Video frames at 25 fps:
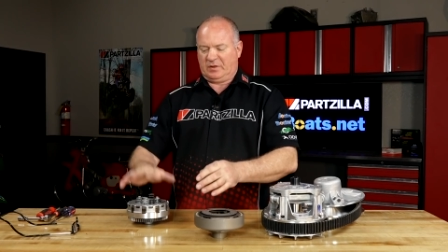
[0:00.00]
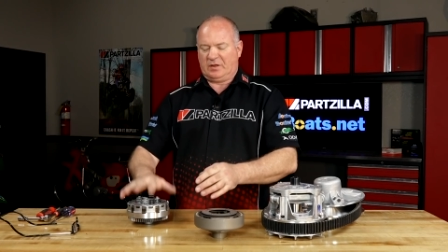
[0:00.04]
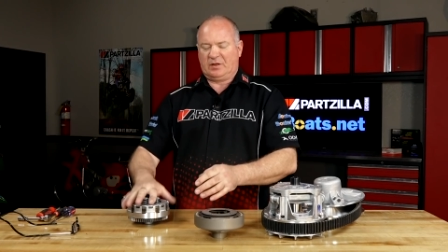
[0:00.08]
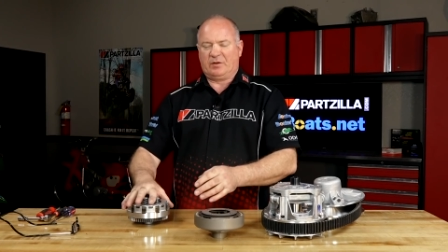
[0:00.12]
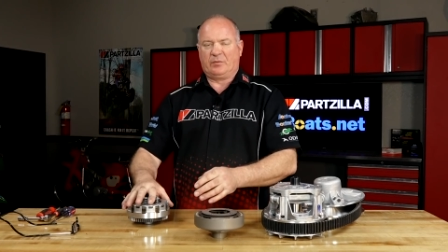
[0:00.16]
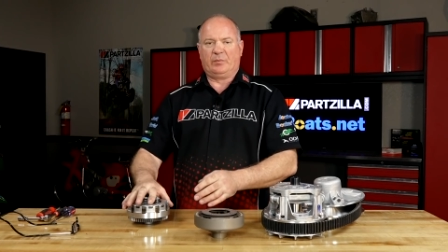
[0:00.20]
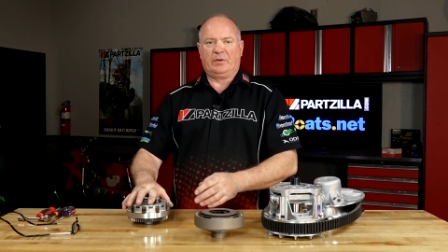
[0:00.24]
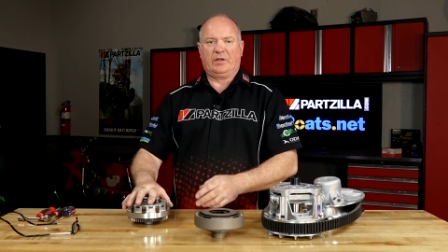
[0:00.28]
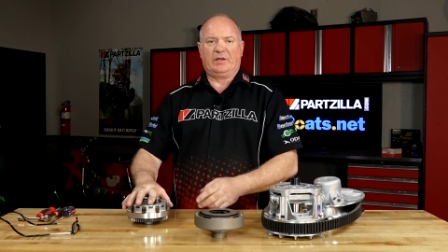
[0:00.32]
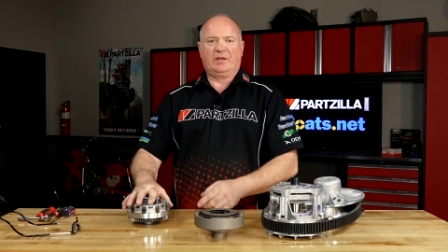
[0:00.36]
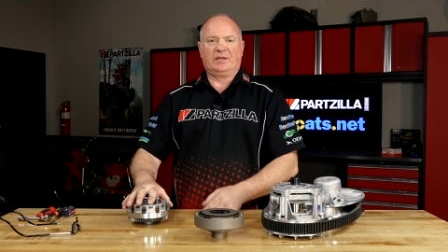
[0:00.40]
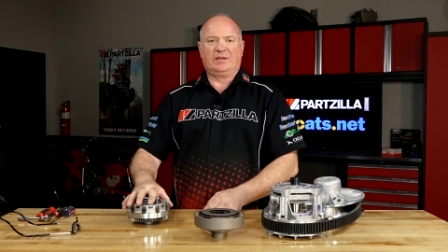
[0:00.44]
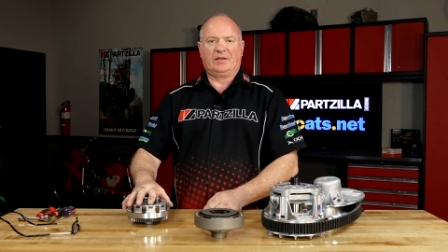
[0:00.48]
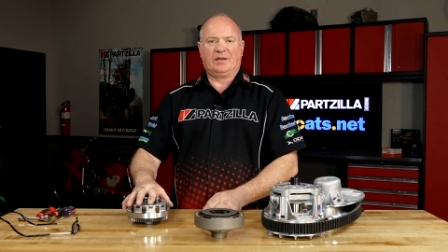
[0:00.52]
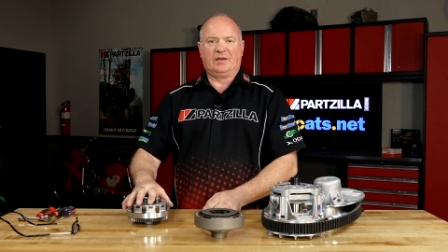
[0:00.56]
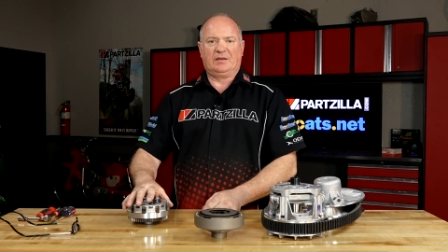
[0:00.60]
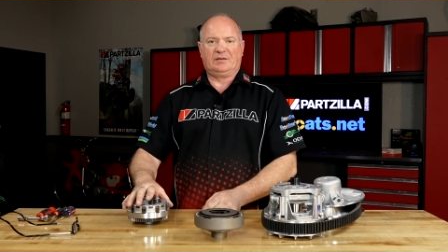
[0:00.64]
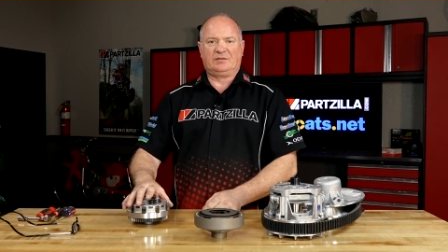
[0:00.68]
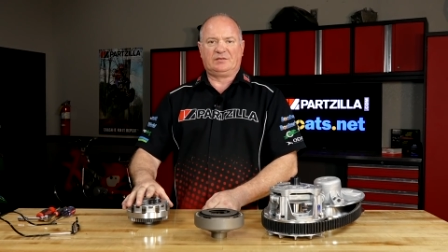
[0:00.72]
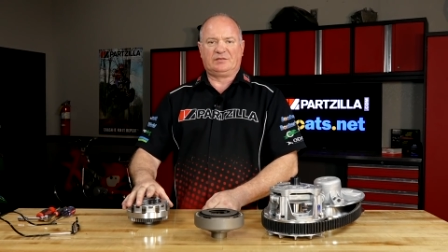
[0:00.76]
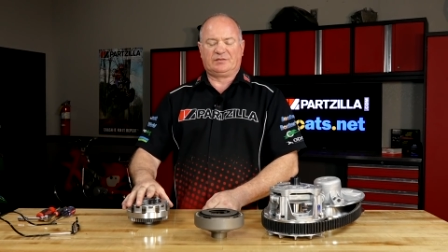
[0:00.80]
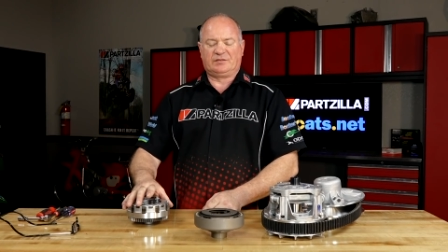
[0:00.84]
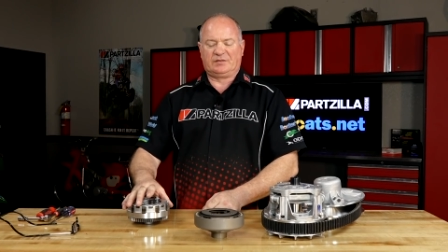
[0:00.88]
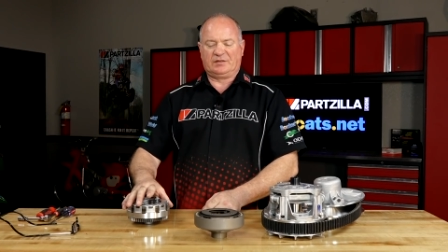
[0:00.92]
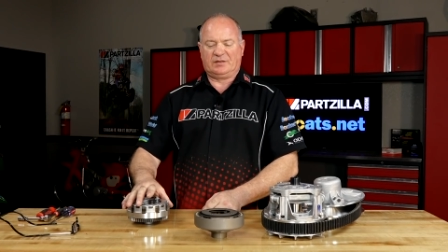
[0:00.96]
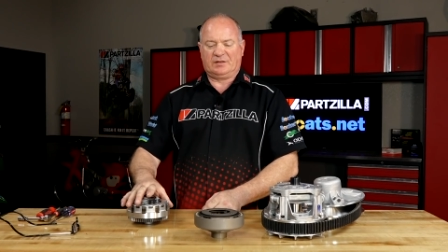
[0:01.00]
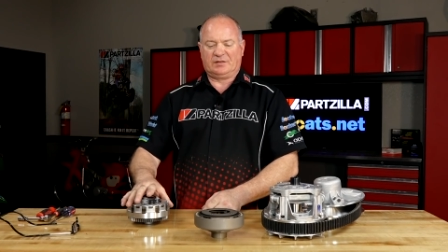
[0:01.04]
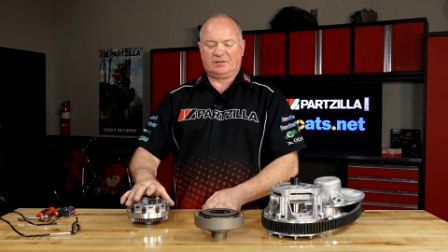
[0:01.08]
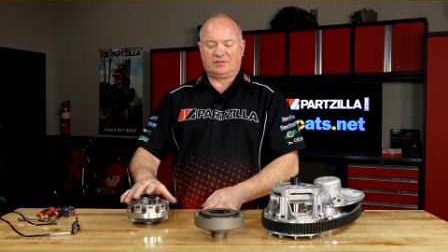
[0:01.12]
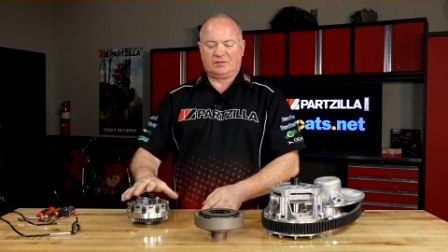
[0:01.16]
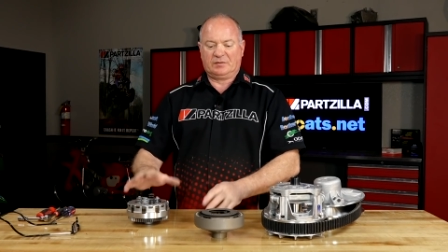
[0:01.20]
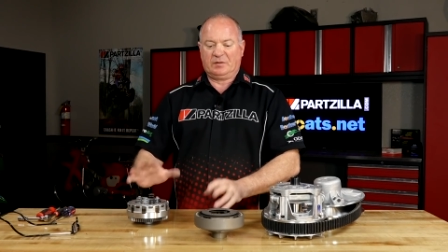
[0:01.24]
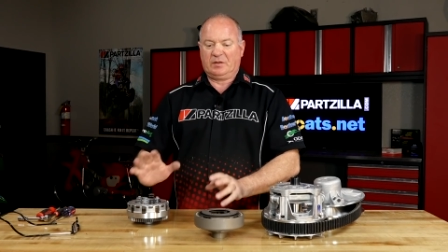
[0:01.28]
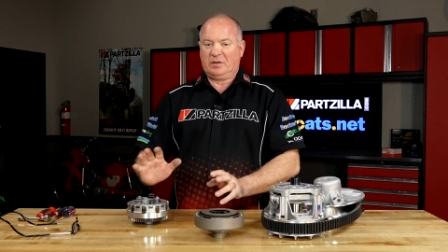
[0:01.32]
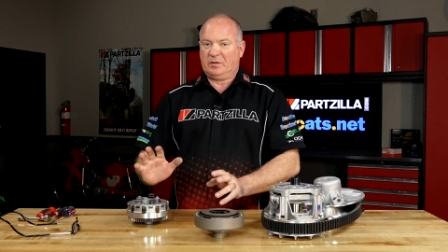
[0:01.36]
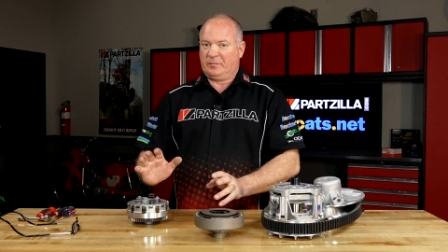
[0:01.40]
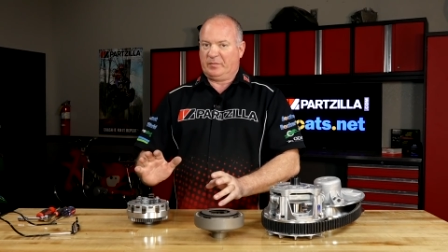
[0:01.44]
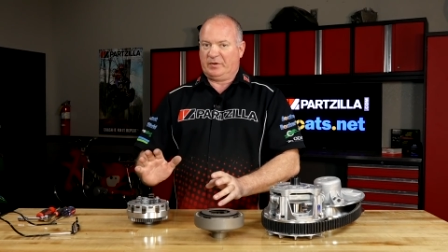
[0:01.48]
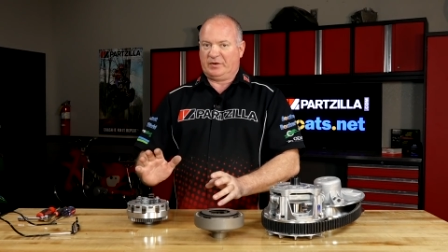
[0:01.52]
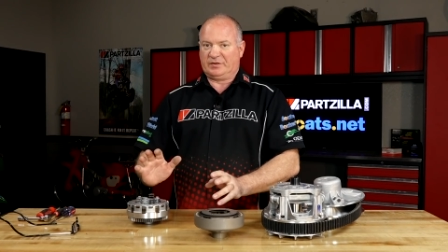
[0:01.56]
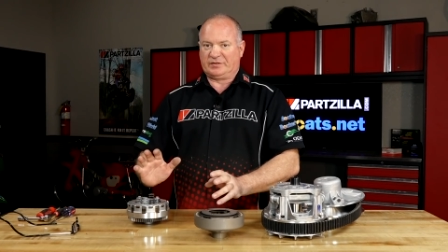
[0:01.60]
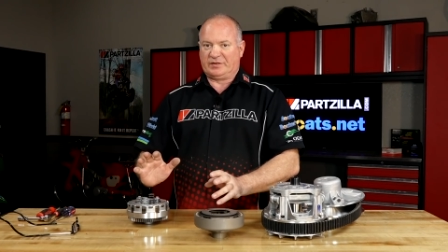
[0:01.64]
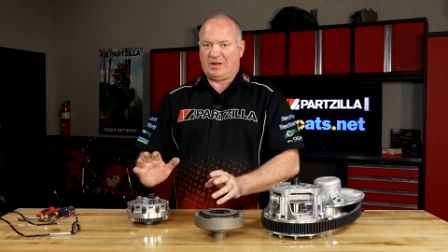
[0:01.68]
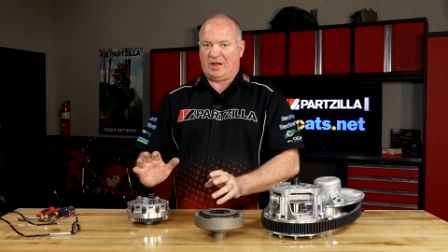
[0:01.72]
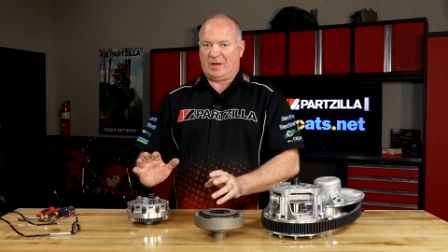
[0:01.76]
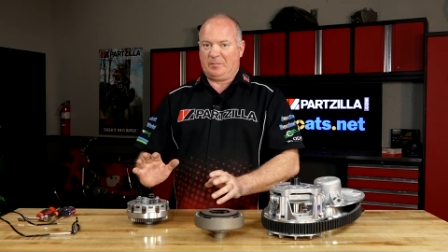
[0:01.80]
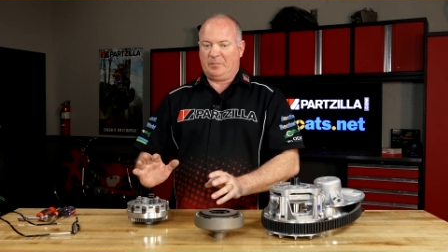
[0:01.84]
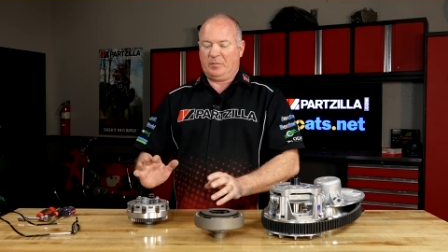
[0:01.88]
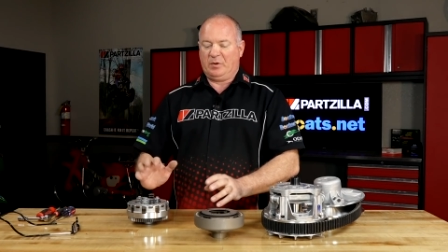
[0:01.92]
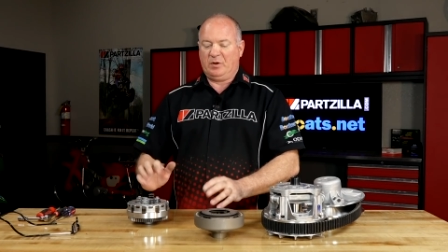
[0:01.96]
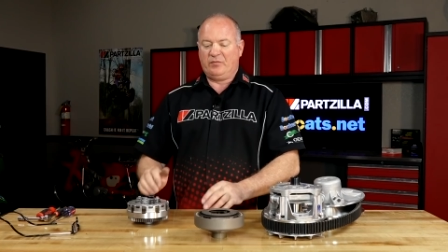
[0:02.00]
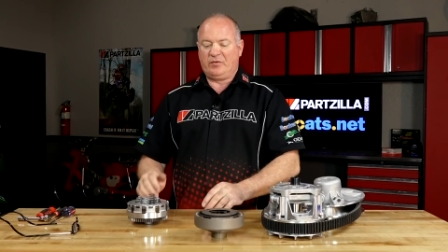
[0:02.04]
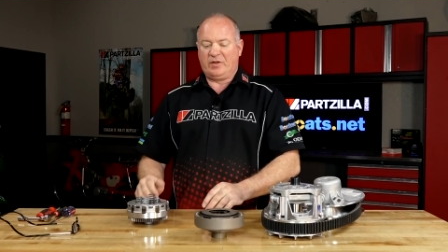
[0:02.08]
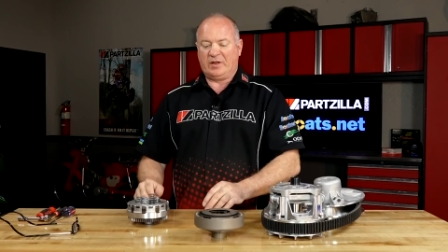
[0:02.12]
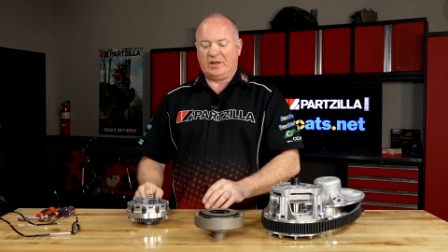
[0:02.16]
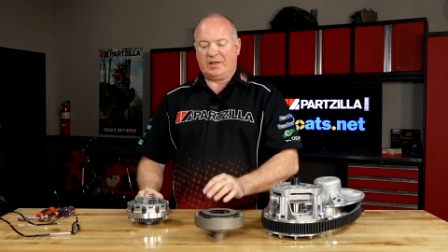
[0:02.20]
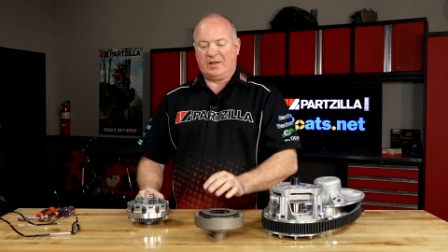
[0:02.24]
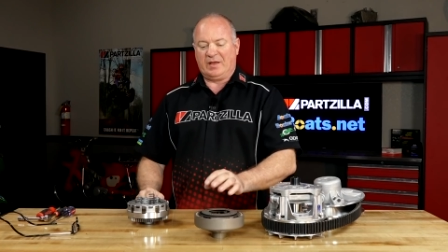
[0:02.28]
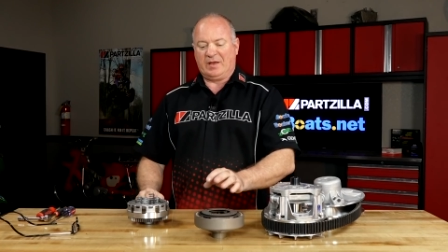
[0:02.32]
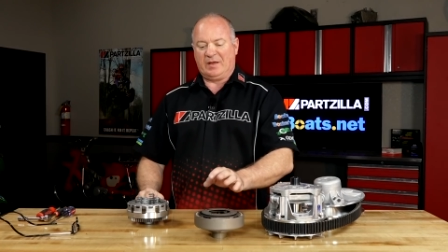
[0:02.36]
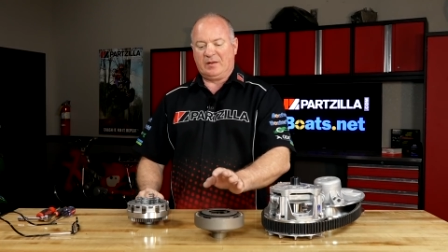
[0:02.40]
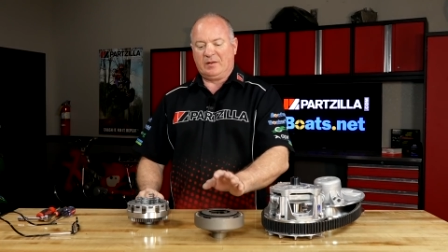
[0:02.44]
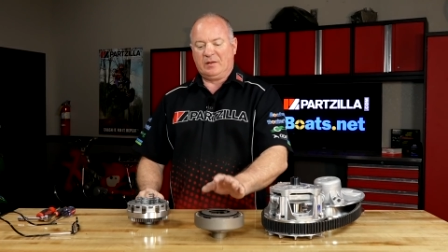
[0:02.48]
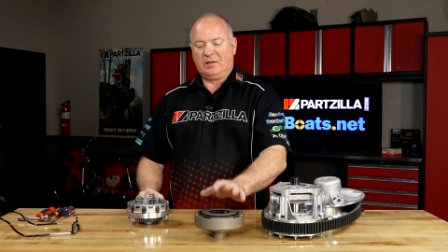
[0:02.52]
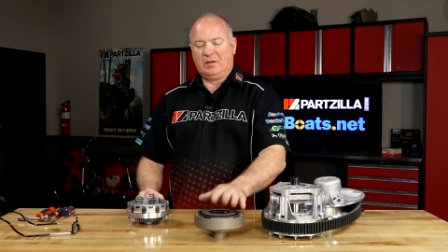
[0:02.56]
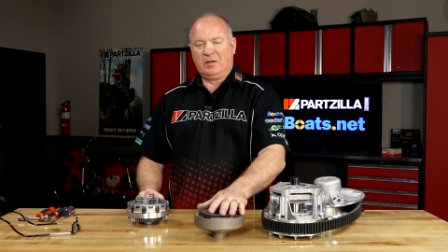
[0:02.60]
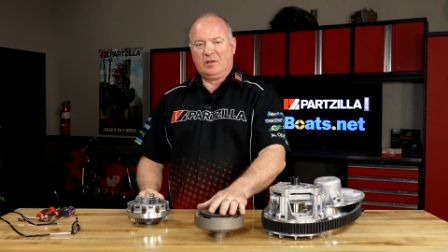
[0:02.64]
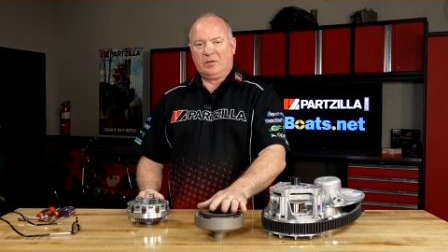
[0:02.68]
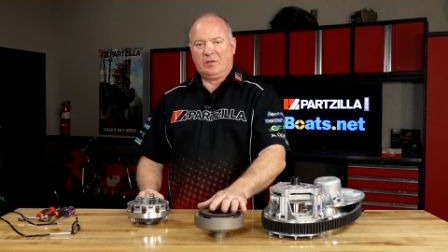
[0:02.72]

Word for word: It re-engages this. But it's not moving yet